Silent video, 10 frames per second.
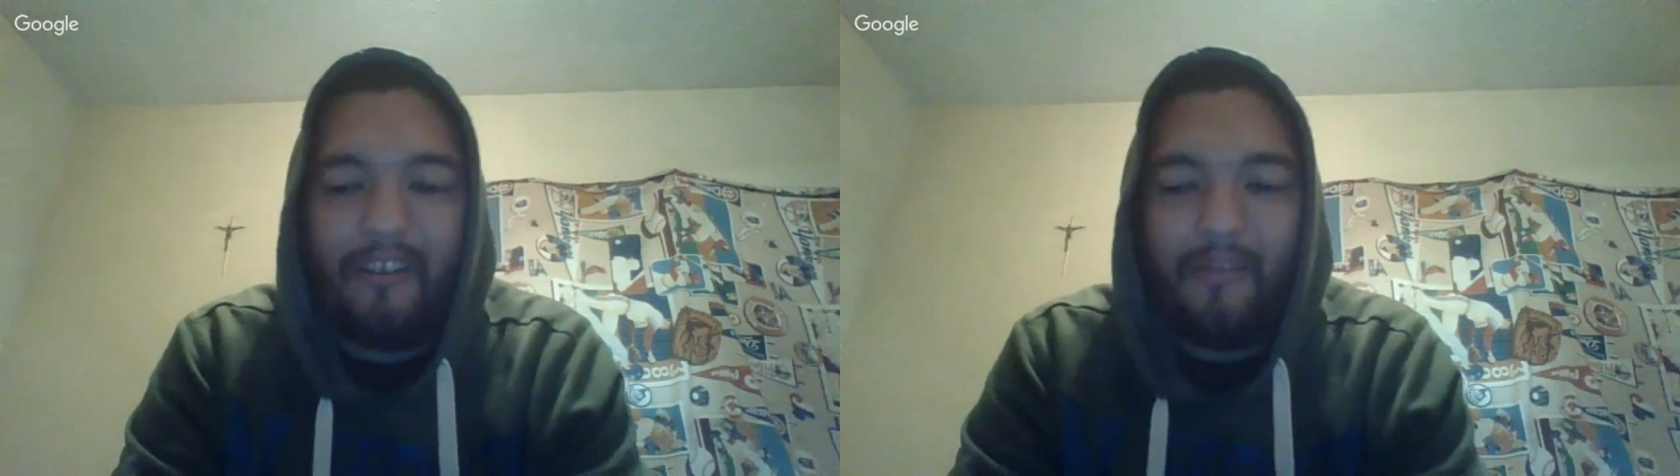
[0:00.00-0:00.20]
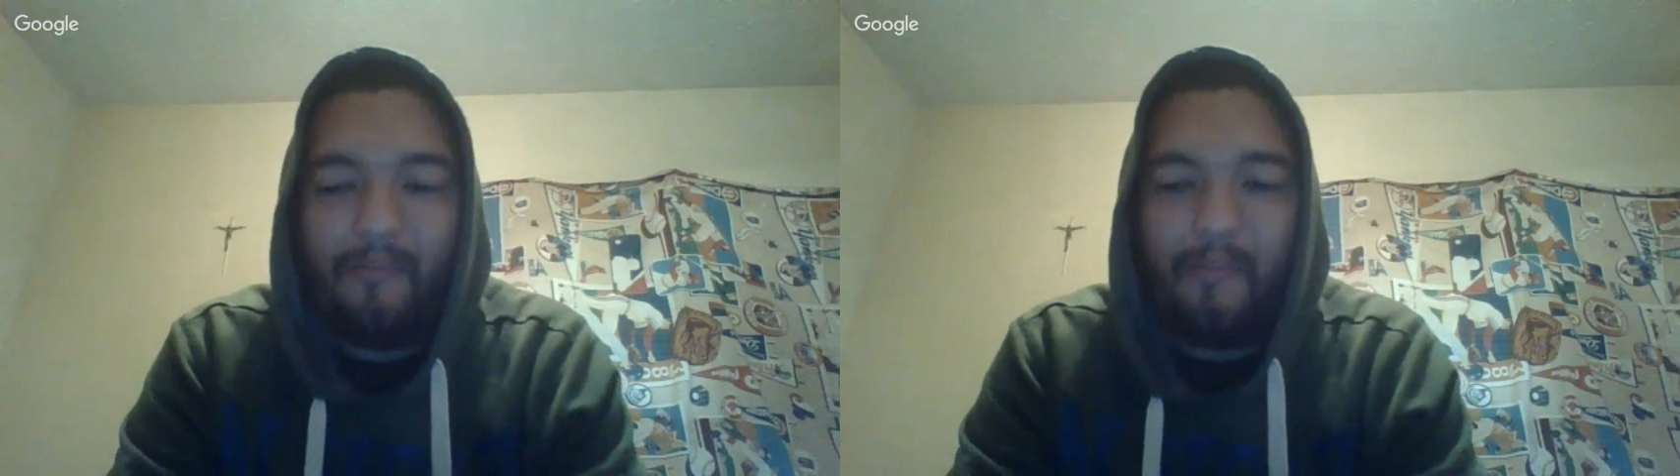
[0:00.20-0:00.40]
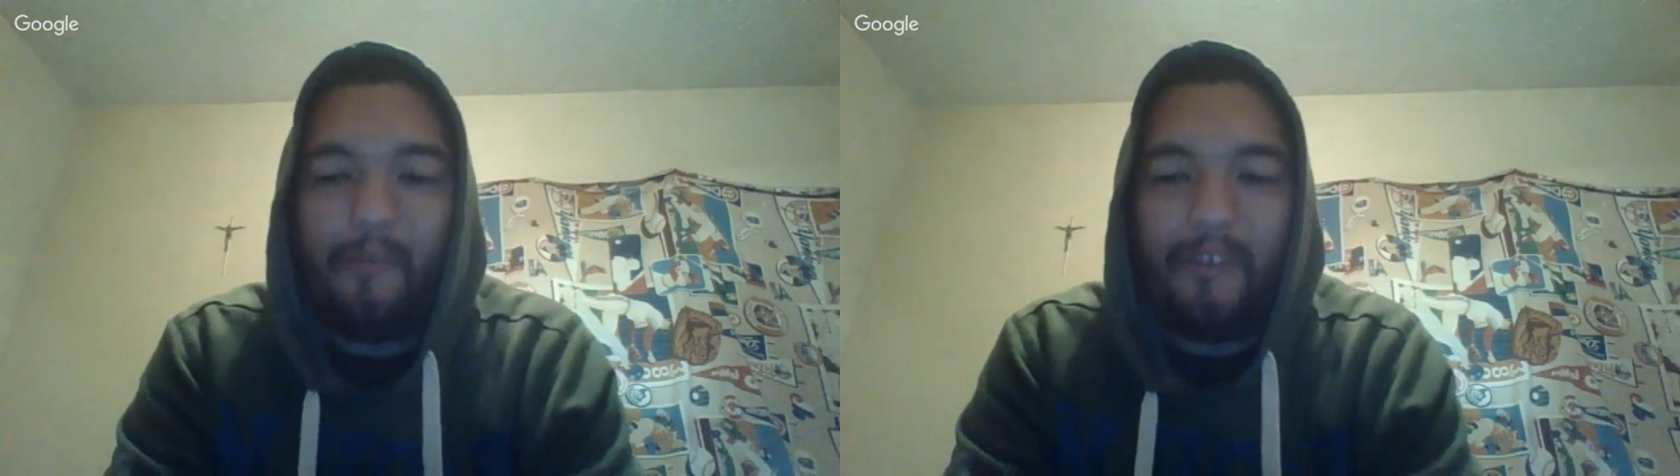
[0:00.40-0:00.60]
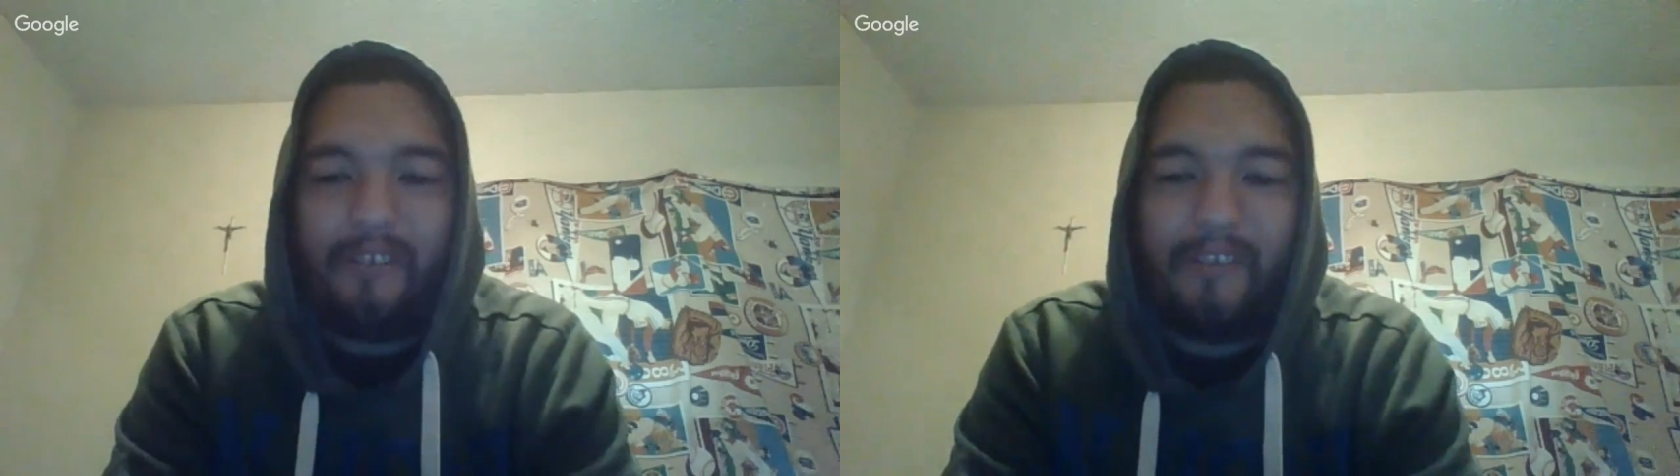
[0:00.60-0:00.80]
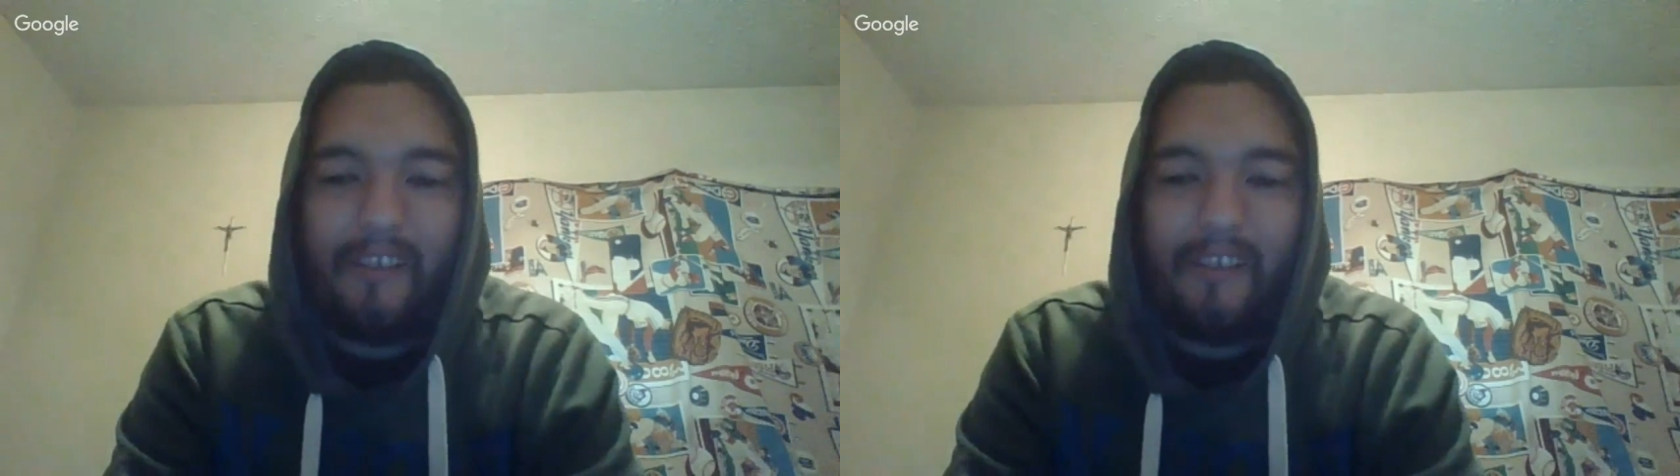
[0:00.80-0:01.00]
But we'll get to
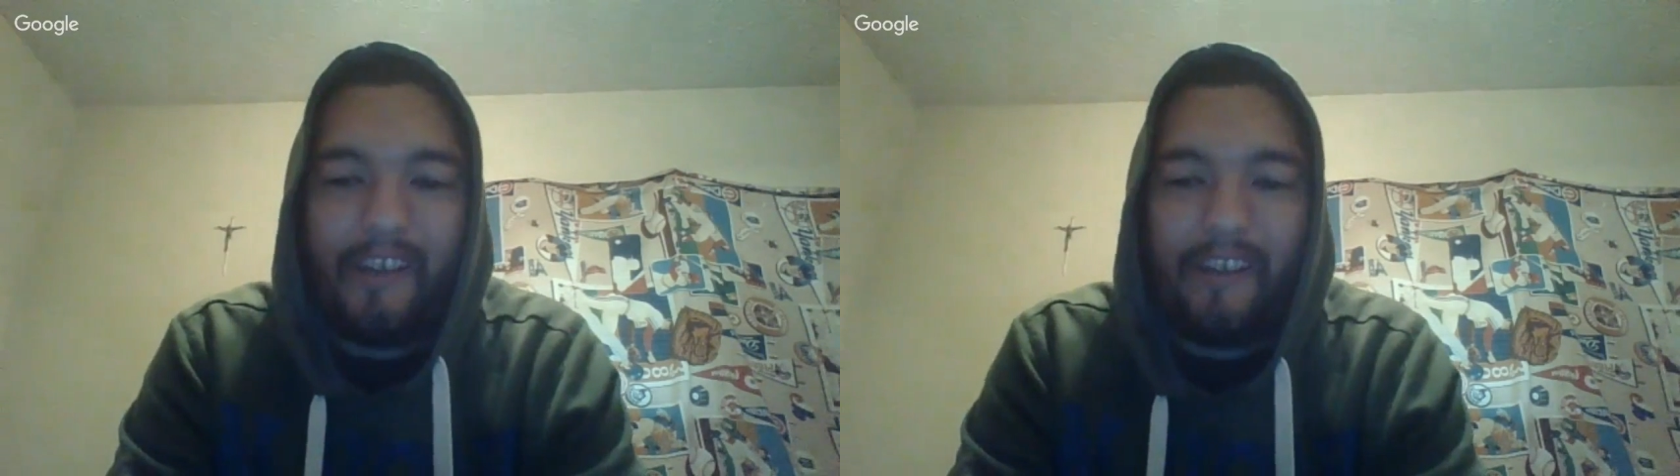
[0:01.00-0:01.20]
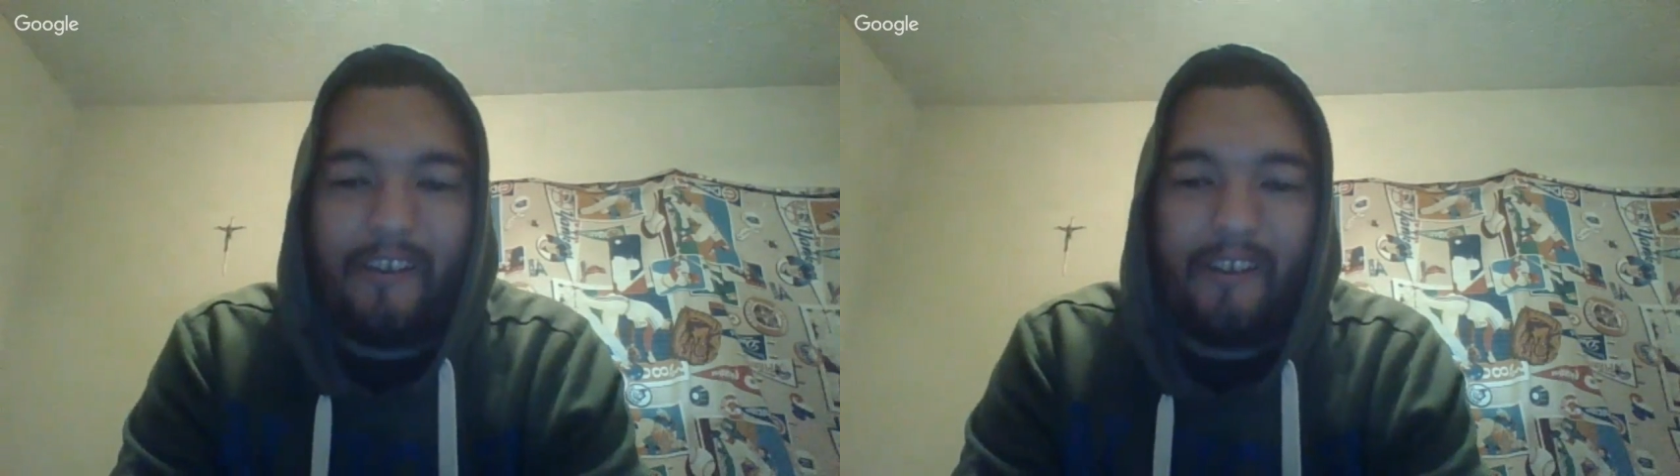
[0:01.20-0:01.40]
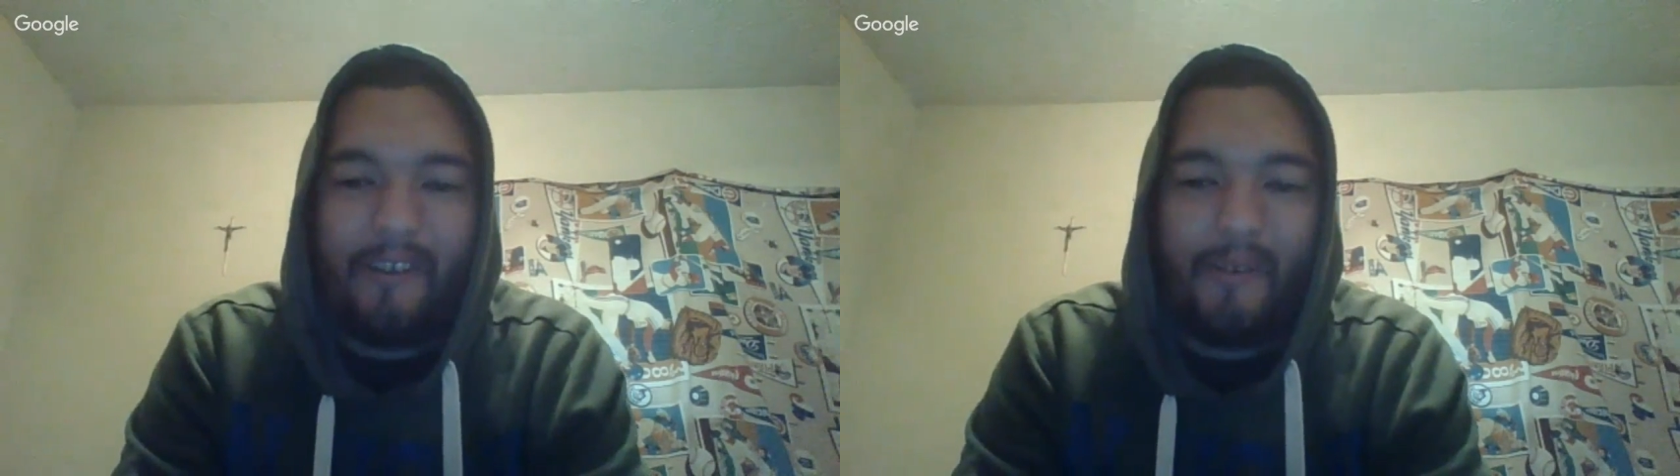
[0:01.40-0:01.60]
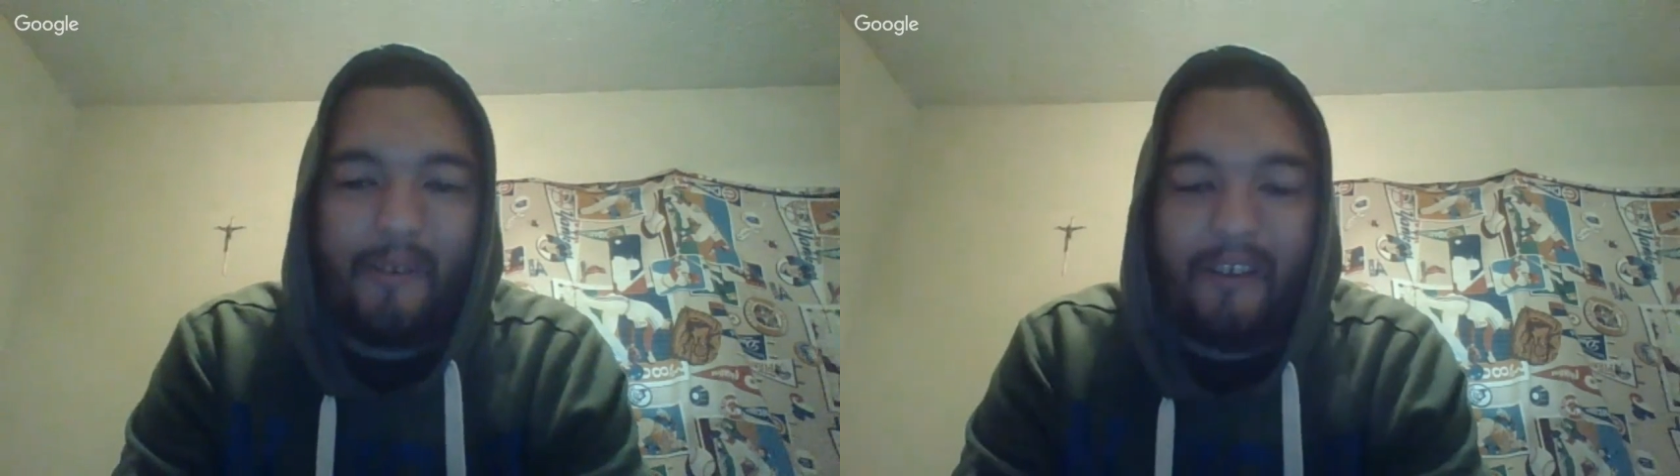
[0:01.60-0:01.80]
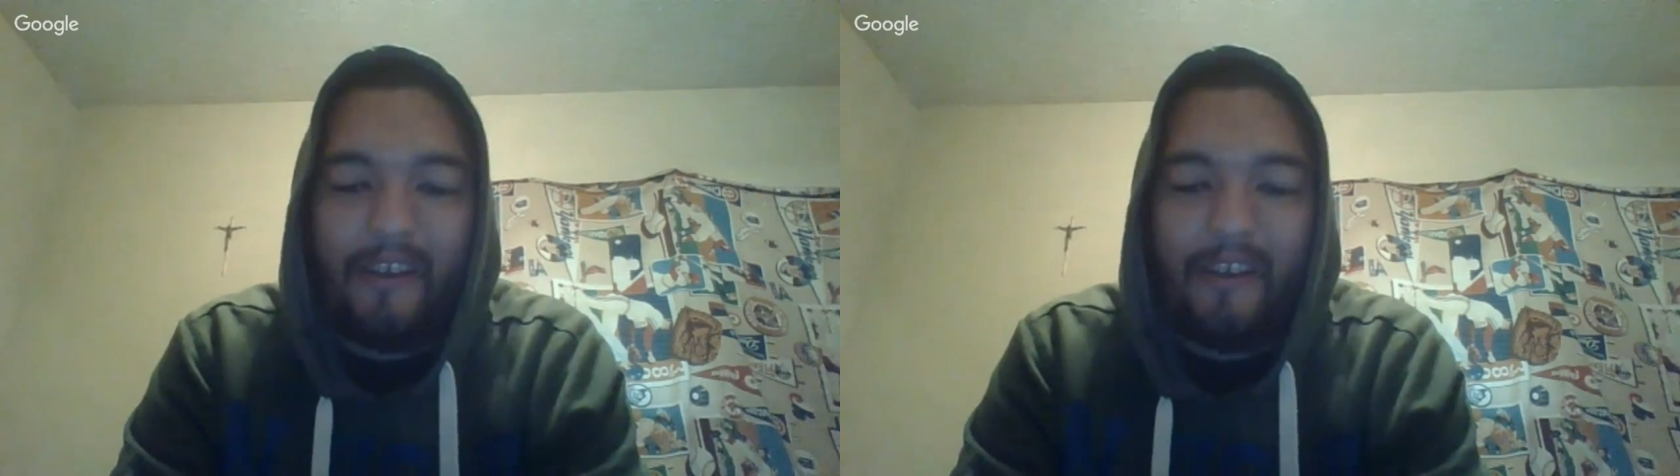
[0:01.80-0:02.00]
that later.
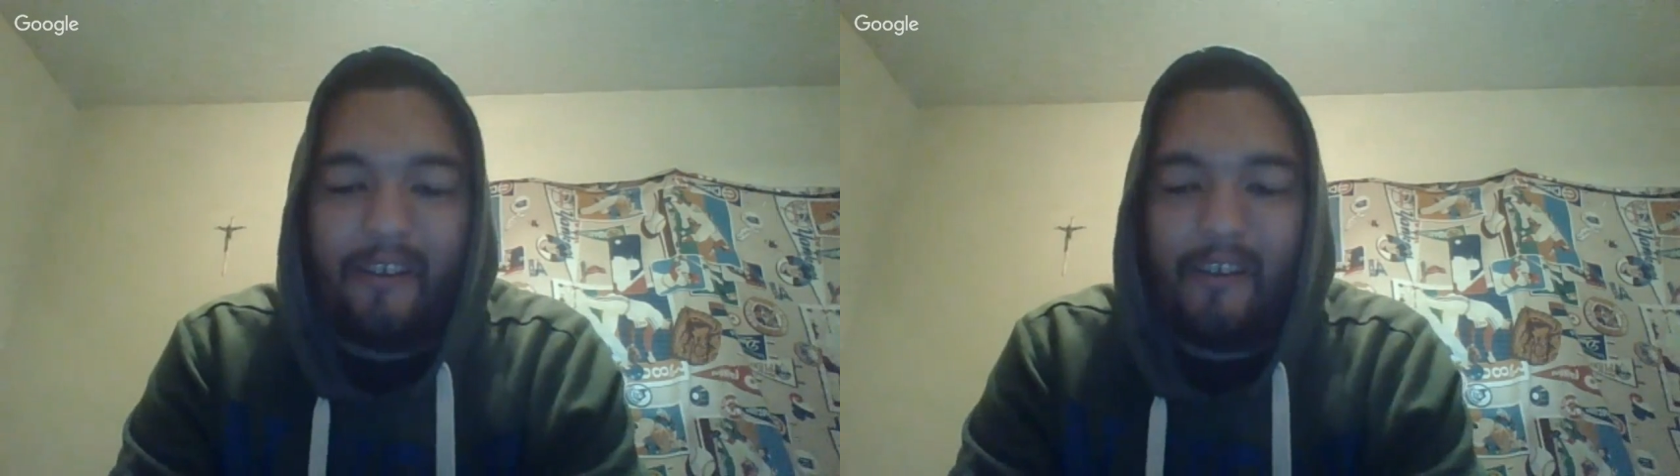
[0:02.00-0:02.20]
And